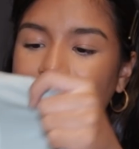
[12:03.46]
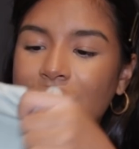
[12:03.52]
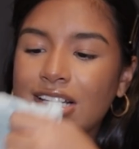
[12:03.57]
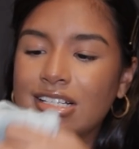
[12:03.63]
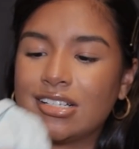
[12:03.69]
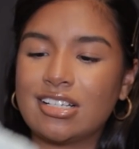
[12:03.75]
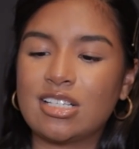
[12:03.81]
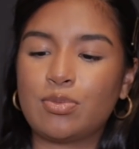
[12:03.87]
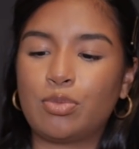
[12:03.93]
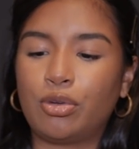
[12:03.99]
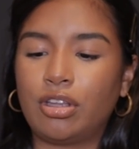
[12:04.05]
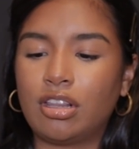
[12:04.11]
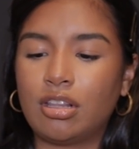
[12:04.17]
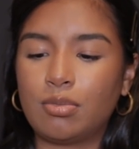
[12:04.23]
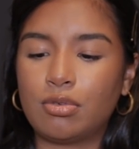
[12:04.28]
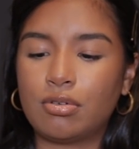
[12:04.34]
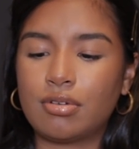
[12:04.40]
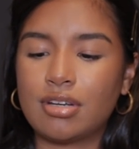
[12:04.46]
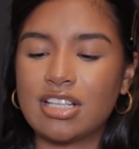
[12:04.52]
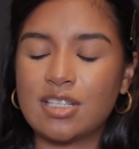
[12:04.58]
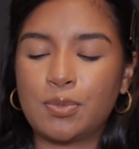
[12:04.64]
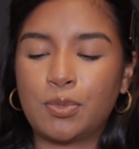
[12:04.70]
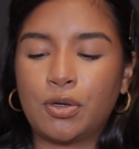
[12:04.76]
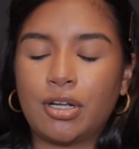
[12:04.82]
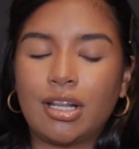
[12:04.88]
It's just breathable. It's
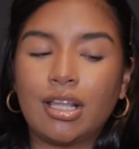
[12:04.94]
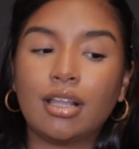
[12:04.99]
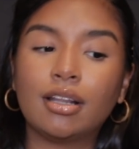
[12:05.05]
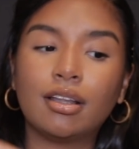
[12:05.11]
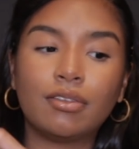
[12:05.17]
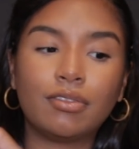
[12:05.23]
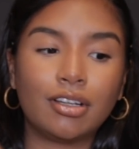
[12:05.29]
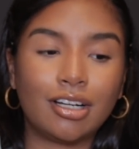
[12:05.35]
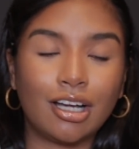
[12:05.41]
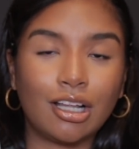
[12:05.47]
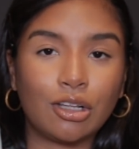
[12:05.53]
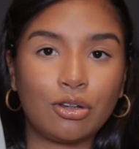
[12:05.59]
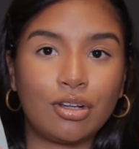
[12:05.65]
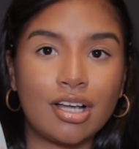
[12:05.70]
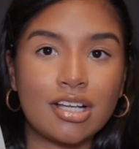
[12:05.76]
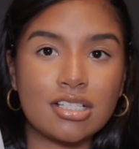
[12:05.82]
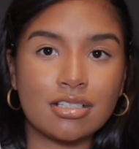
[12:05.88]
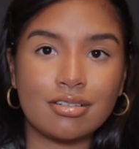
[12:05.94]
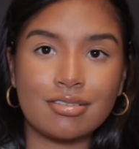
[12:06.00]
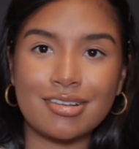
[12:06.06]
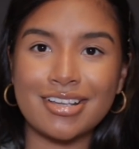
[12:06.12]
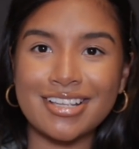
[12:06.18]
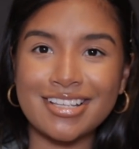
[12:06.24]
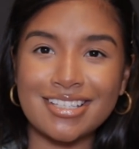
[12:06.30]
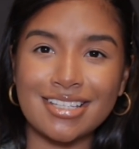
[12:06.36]
pretty. Love the color. You guys know
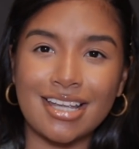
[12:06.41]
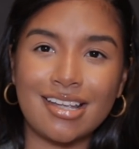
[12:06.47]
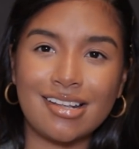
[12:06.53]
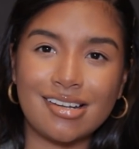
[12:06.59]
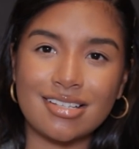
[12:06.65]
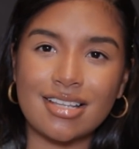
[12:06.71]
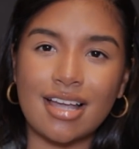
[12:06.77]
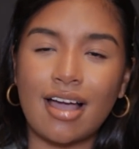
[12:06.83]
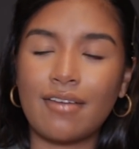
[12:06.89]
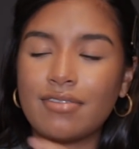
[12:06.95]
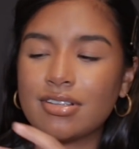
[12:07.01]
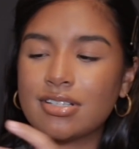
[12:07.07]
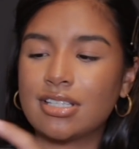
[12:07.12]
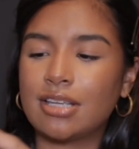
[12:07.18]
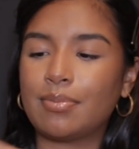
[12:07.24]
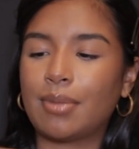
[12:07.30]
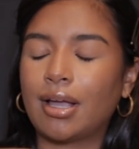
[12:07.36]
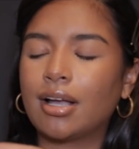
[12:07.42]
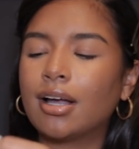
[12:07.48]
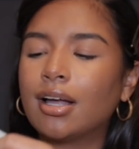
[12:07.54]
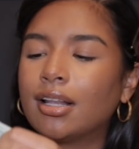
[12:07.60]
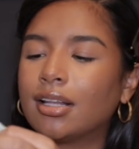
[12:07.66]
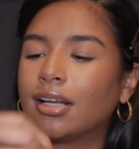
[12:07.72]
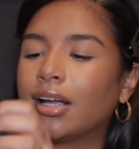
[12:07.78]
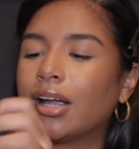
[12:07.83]
sage is obviously my
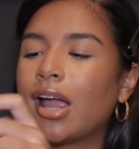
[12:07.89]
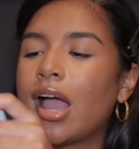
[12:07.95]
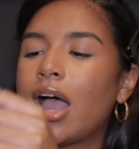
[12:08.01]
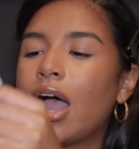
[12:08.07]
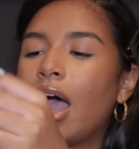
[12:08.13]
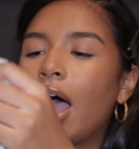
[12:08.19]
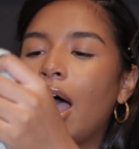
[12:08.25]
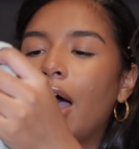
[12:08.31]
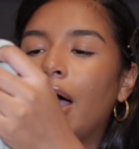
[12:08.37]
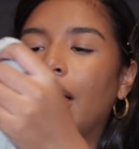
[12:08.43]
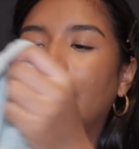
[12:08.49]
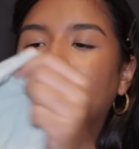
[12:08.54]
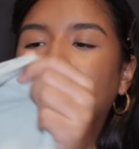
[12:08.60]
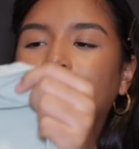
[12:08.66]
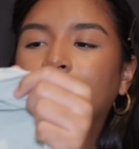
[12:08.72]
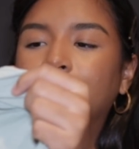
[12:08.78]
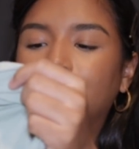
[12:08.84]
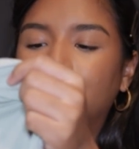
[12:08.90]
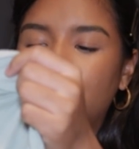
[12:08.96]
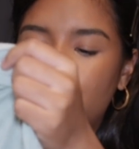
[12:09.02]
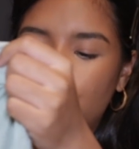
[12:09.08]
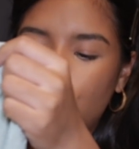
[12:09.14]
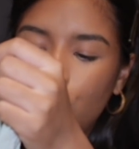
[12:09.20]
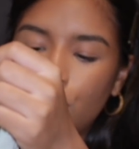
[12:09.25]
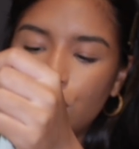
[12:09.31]
color. Um,
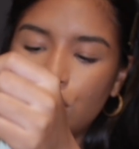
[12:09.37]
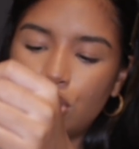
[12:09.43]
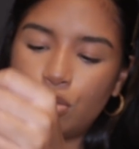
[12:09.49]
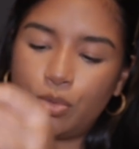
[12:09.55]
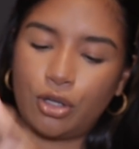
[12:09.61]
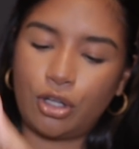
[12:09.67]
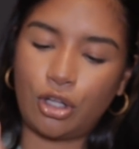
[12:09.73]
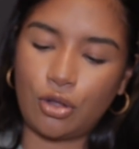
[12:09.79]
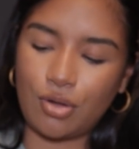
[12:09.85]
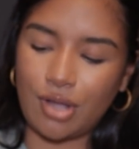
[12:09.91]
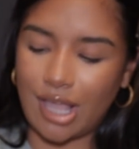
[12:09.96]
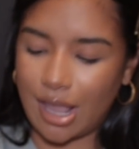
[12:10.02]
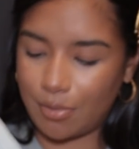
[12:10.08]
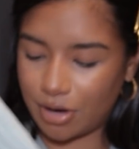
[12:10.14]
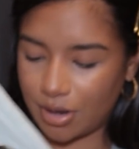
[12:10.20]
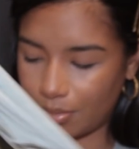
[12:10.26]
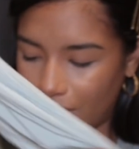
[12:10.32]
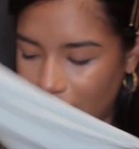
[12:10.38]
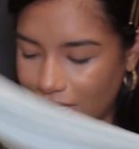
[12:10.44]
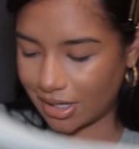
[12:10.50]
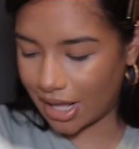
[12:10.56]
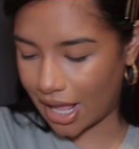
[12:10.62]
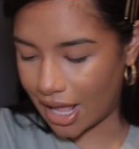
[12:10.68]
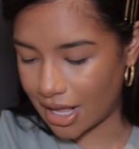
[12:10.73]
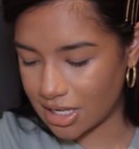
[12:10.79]
super super cute. It came with a matching
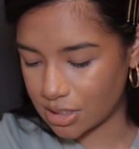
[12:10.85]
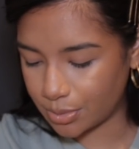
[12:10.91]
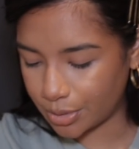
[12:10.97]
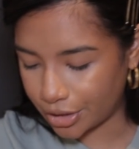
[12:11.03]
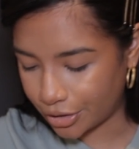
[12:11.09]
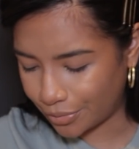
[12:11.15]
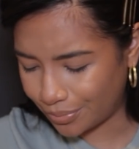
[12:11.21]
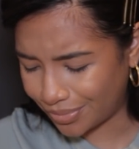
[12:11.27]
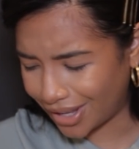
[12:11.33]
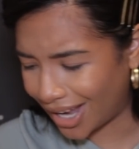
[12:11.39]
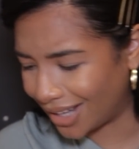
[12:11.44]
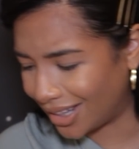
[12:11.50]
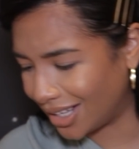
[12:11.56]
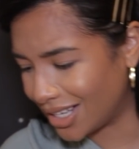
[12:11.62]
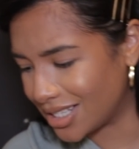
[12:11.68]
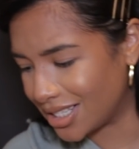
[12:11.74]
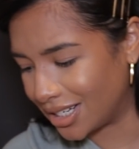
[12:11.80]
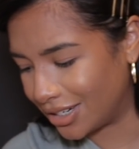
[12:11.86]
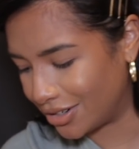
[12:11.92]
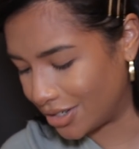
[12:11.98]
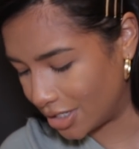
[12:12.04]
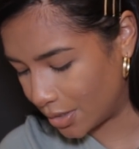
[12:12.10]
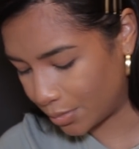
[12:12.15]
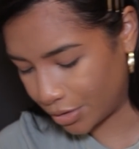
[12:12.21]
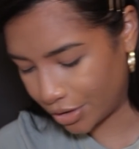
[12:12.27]
hat as well. I think it's in here
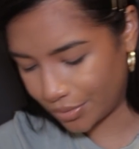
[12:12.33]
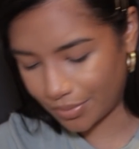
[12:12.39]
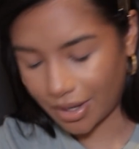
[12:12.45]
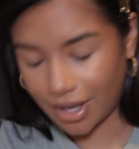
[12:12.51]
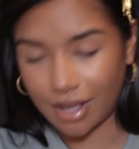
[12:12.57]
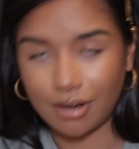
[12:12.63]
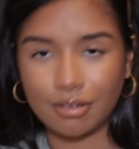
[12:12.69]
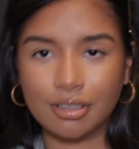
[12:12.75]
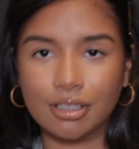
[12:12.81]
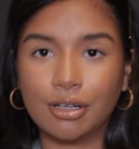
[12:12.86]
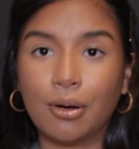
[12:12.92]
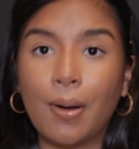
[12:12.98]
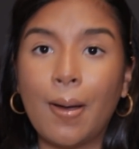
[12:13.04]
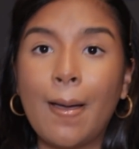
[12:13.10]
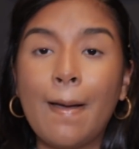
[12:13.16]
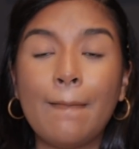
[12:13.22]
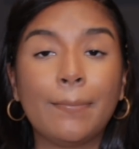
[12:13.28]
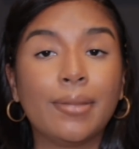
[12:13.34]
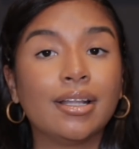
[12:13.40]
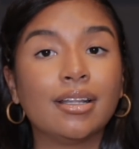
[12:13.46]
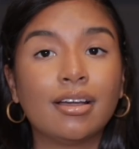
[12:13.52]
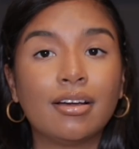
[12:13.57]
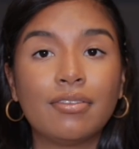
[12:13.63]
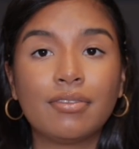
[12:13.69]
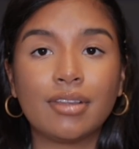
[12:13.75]
somewhere. I don't know, but
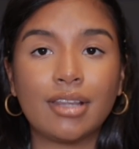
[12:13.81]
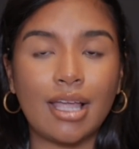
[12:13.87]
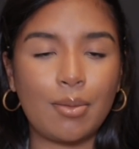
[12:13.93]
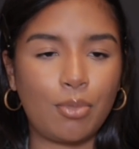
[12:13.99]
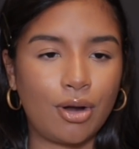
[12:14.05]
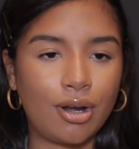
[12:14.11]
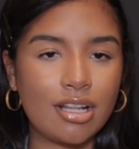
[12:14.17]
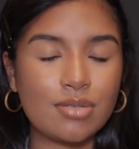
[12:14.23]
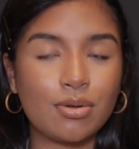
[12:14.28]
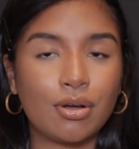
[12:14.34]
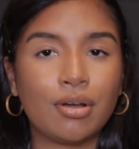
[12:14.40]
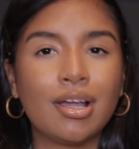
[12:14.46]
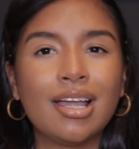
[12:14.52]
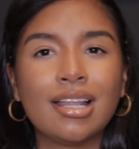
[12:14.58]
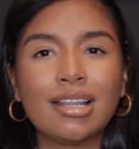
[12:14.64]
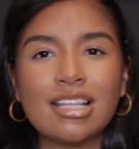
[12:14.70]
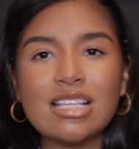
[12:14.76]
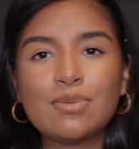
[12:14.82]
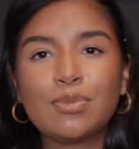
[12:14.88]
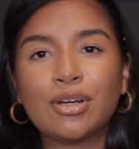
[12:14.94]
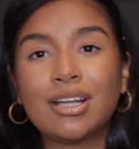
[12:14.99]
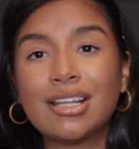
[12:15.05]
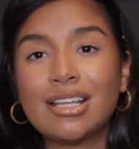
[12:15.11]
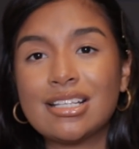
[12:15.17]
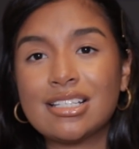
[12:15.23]
love that brand as well. This
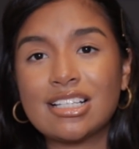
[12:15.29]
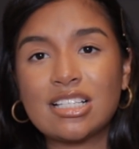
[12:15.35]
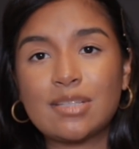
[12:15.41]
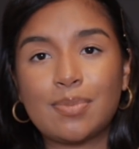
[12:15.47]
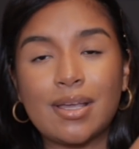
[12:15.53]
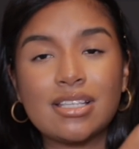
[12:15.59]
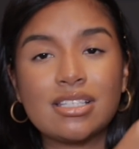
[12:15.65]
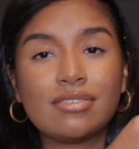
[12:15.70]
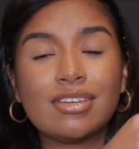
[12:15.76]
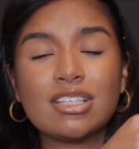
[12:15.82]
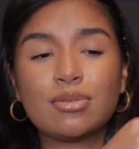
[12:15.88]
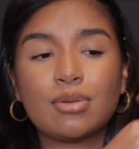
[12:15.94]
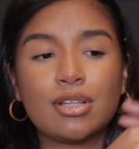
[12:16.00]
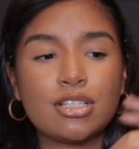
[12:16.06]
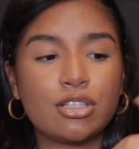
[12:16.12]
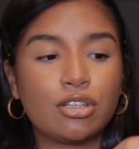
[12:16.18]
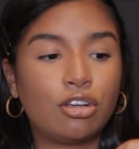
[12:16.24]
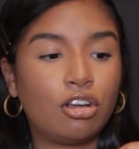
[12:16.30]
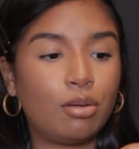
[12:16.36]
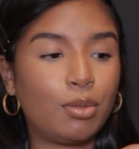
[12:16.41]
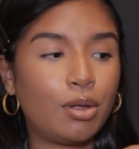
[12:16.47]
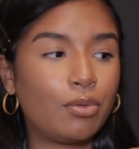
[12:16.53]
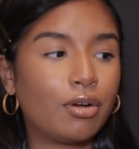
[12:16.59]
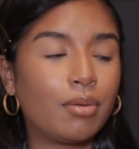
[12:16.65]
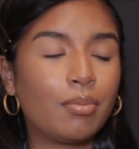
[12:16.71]
brand is expensive as well as the
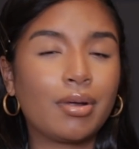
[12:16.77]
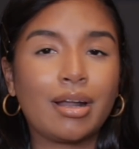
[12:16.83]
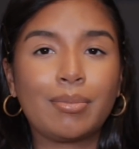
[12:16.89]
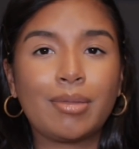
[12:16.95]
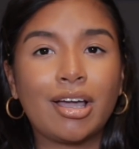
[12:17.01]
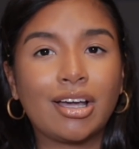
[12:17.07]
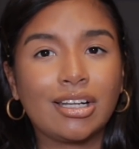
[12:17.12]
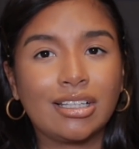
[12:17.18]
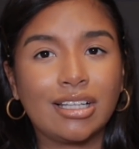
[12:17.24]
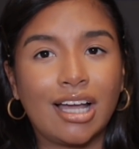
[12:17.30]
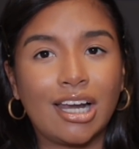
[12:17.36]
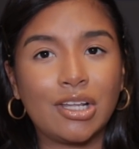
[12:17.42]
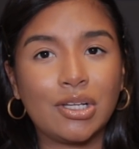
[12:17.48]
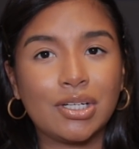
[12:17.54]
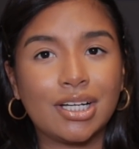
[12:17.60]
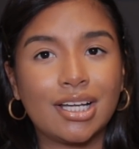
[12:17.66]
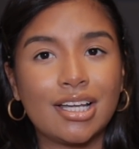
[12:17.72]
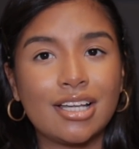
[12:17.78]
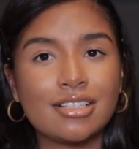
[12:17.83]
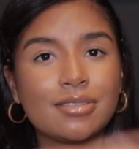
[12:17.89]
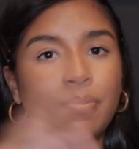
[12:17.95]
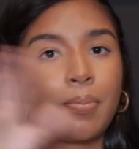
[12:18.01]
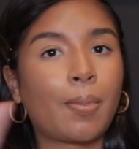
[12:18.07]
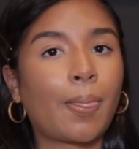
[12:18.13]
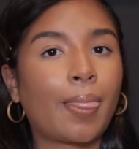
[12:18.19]
Goumi one, but I'm not gonna lie to you guys,
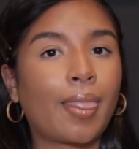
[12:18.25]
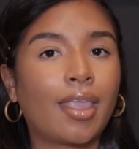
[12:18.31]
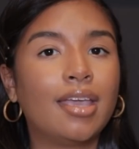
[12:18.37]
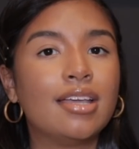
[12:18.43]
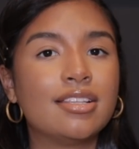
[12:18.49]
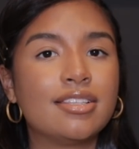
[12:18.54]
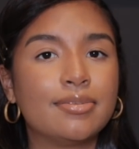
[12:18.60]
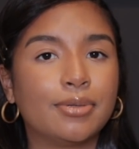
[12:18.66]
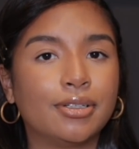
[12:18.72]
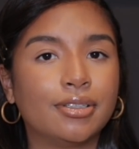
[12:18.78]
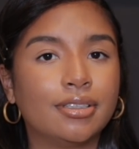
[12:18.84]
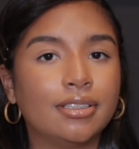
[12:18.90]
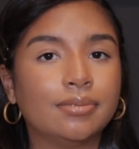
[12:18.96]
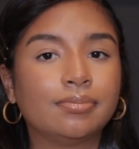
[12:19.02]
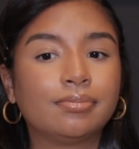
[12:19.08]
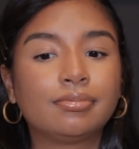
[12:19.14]
it's worth it